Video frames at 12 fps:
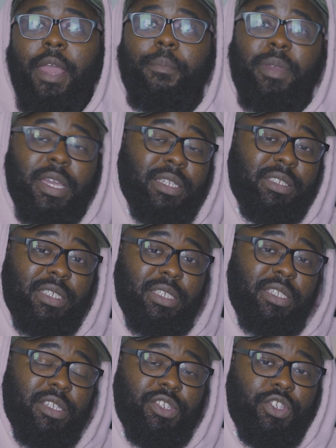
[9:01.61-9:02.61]
because
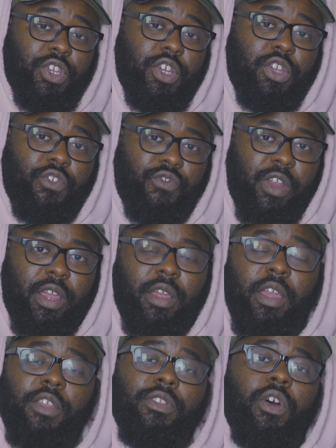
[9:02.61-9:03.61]
this is your career.
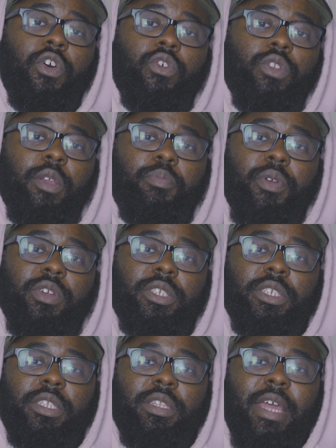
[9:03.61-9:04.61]
The only
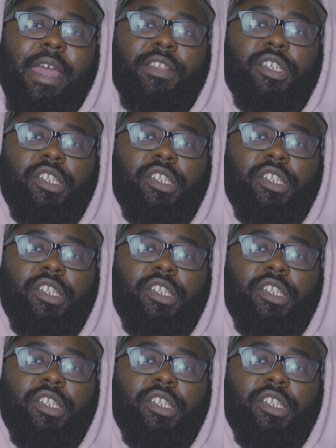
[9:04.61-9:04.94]
person that